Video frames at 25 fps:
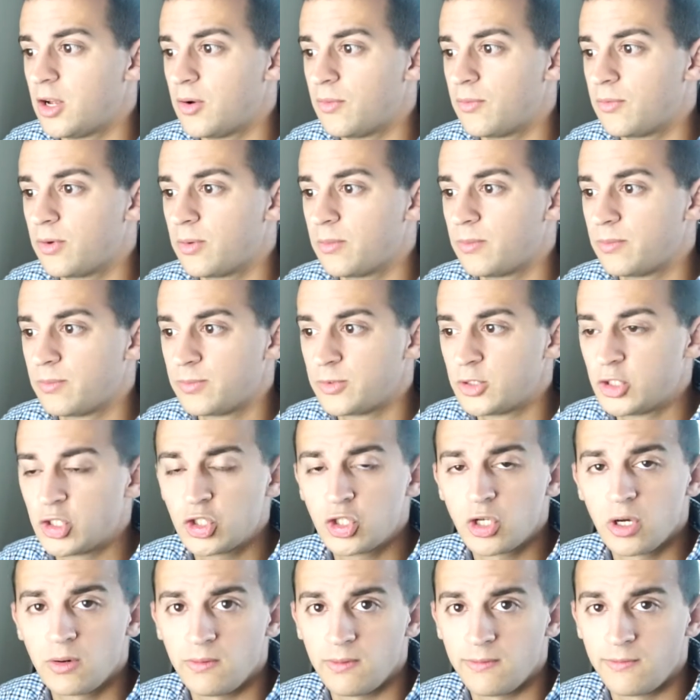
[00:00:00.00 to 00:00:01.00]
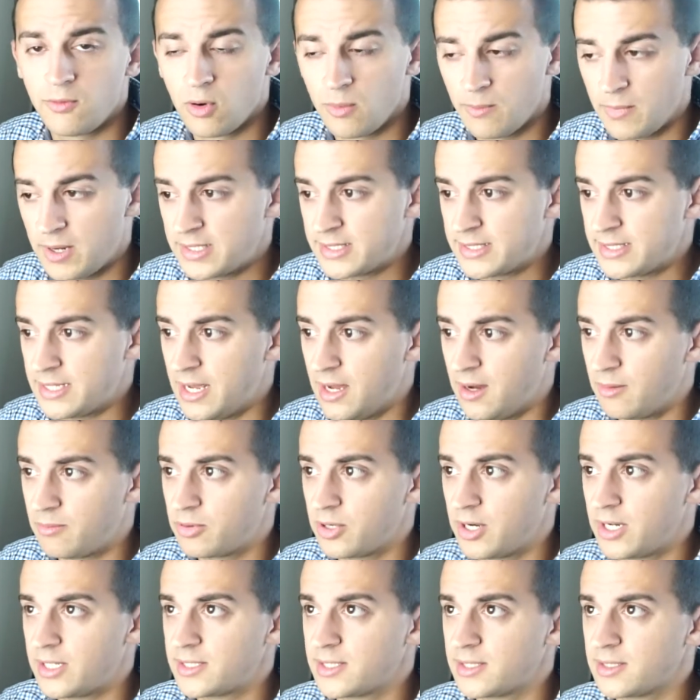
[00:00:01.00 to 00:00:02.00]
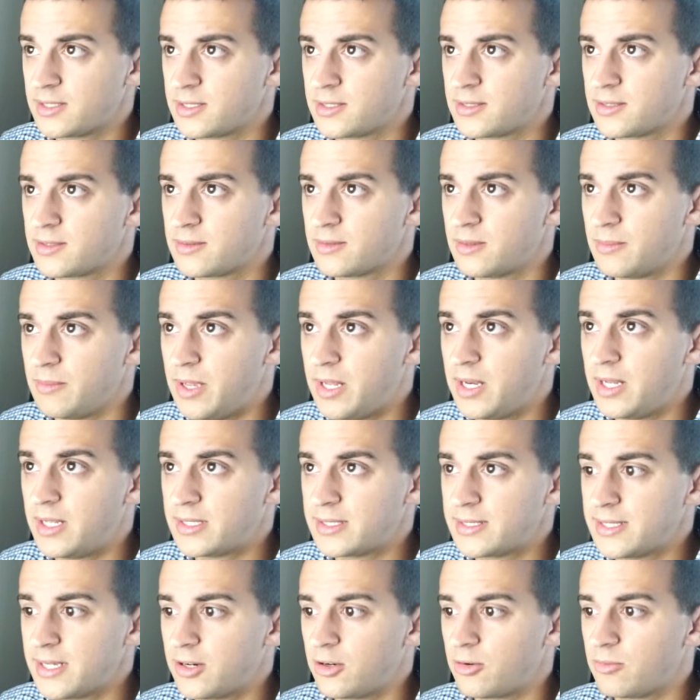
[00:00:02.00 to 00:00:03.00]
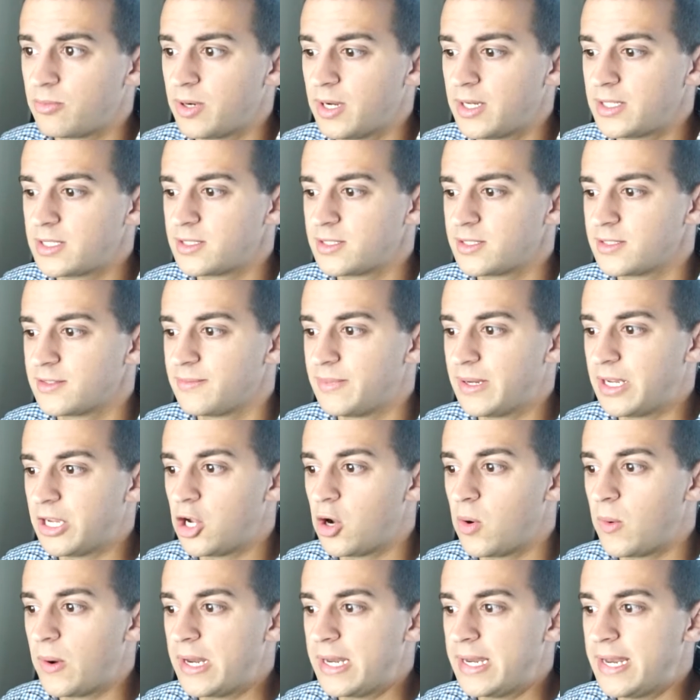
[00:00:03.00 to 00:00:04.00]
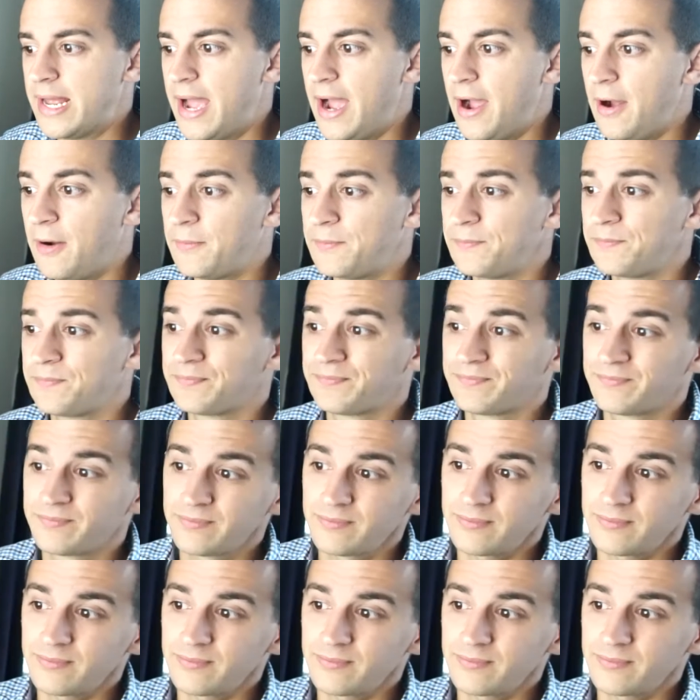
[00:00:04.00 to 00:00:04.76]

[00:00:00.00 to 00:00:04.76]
for just over 4 months now, the median settled prices have been going down.